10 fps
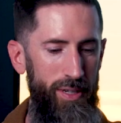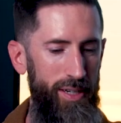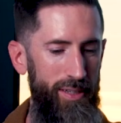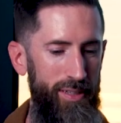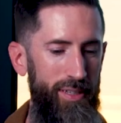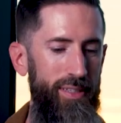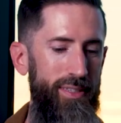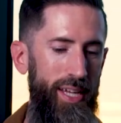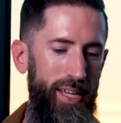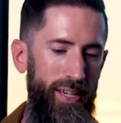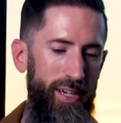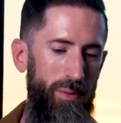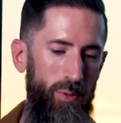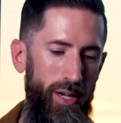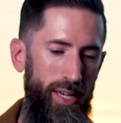are standing
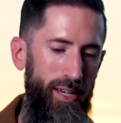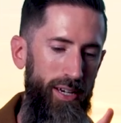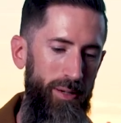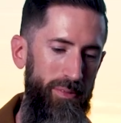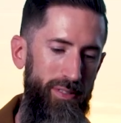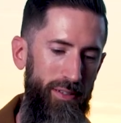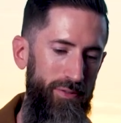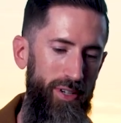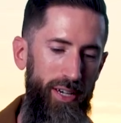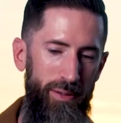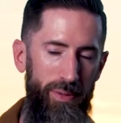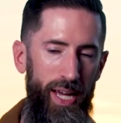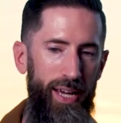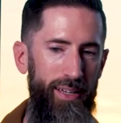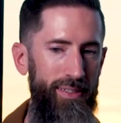up, walking up to the front and
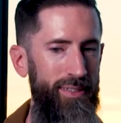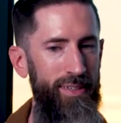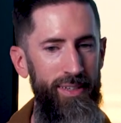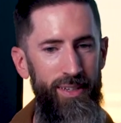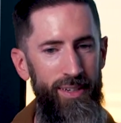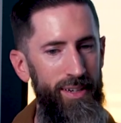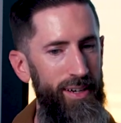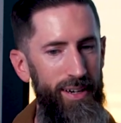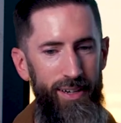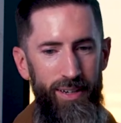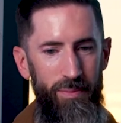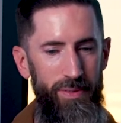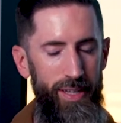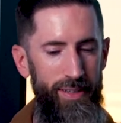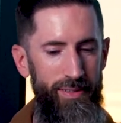back, and
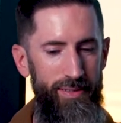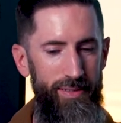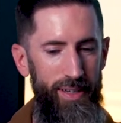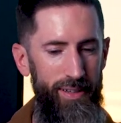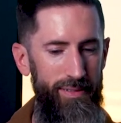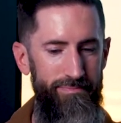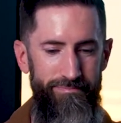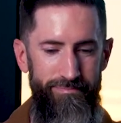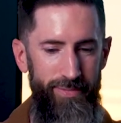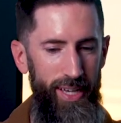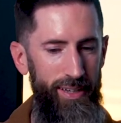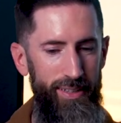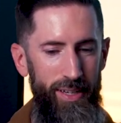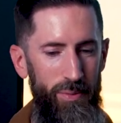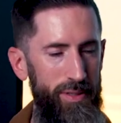then
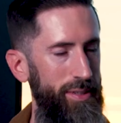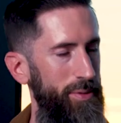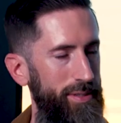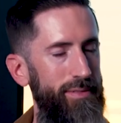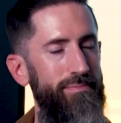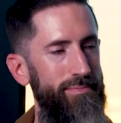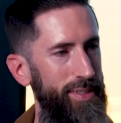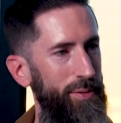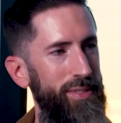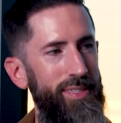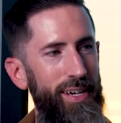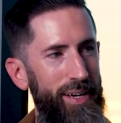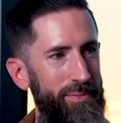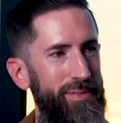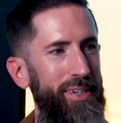it was a
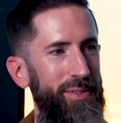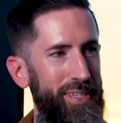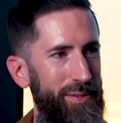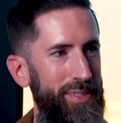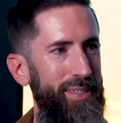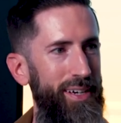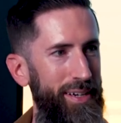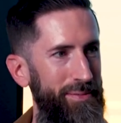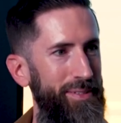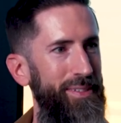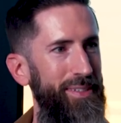time. I'll say it was a time.